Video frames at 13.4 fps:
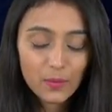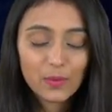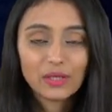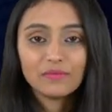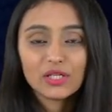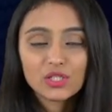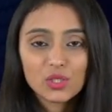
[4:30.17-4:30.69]

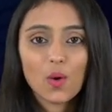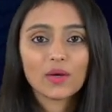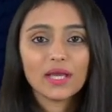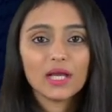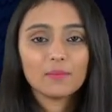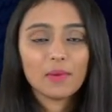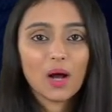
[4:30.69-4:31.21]
when we are
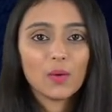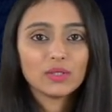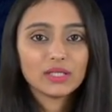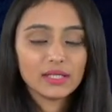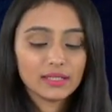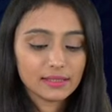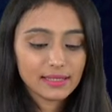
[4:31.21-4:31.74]
talking
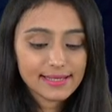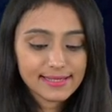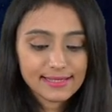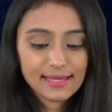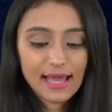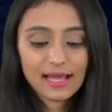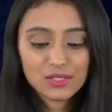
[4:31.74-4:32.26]
about
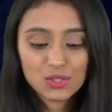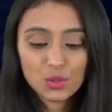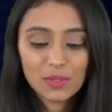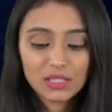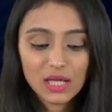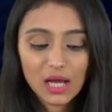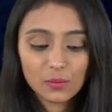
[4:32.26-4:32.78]
this, has to
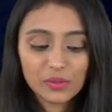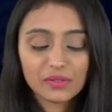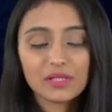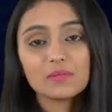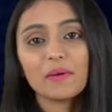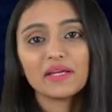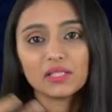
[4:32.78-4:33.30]
be done with
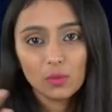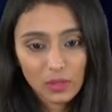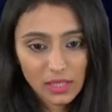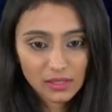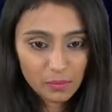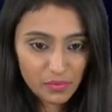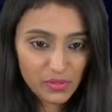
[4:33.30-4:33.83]
respect to
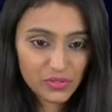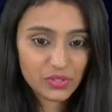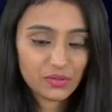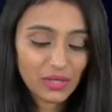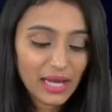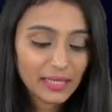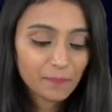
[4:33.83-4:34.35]
another
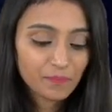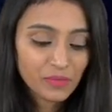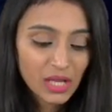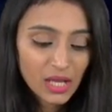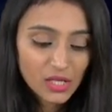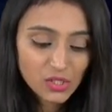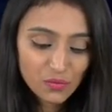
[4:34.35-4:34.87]
person, right?
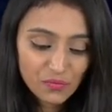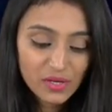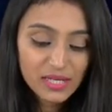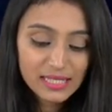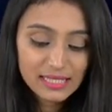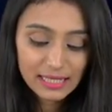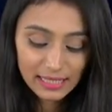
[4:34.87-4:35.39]
So
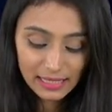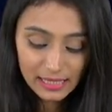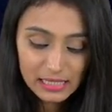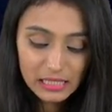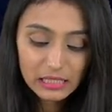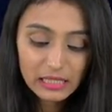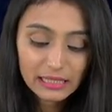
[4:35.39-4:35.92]
first,
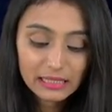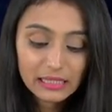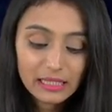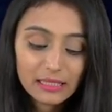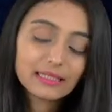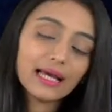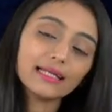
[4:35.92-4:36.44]
considering
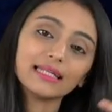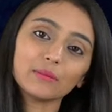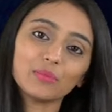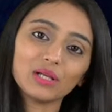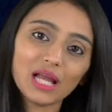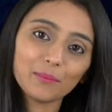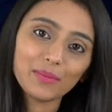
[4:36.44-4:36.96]
that
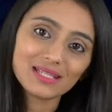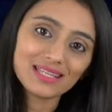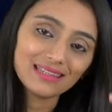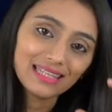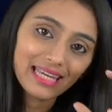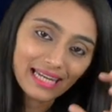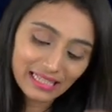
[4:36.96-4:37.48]
table lamp is
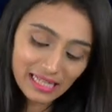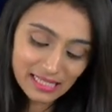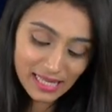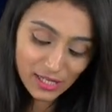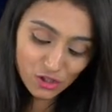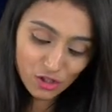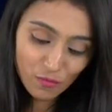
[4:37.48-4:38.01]
in the
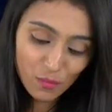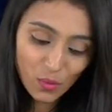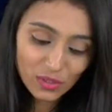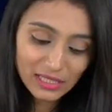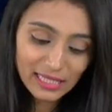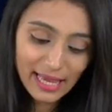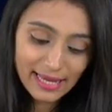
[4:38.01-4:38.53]
intersection of
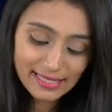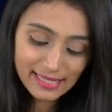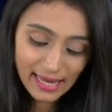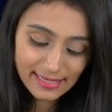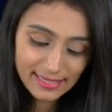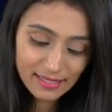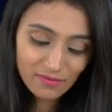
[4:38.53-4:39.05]
both the
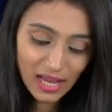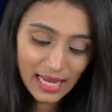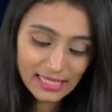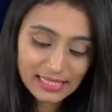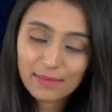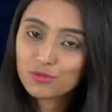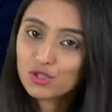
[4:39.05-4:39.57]
x-axis and
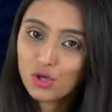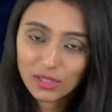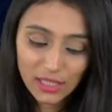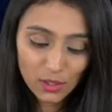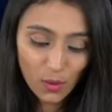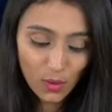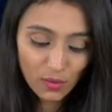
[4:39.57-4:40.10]
y-axis. I'm sure
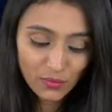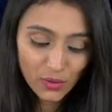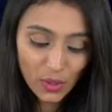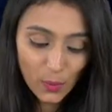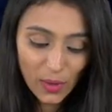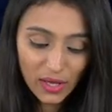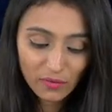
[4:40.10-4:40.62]
that all of you
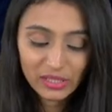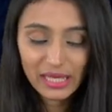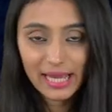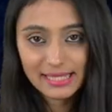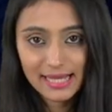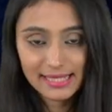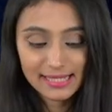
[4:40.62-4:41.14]
are aware of the
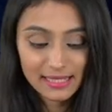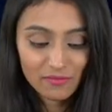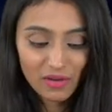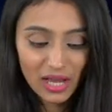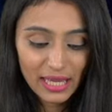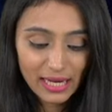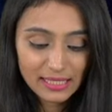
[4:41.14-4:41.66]
x-axis and
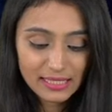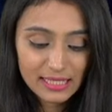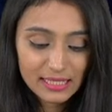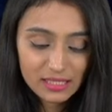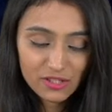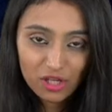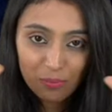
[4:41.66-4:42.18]

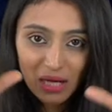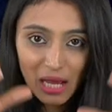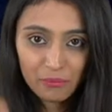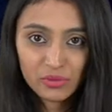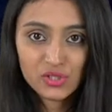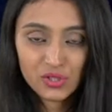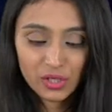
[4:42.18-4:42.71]
y-axis. Table
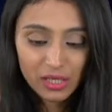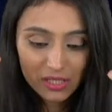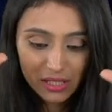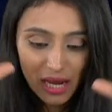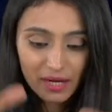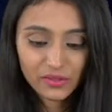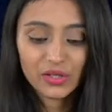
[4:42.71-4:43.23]
lamp is here.
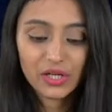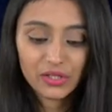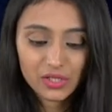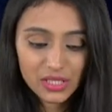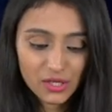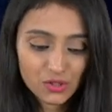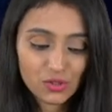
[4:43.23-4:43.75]
It's at their
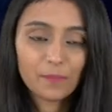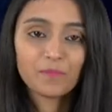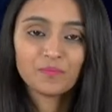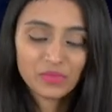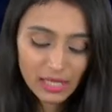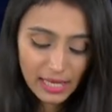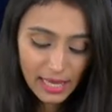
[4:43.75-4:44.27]
intersection,
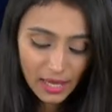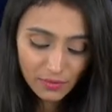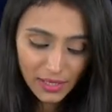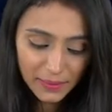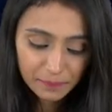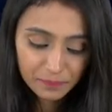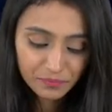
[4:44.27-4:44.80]

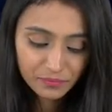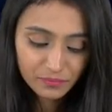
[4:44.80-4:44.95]
right?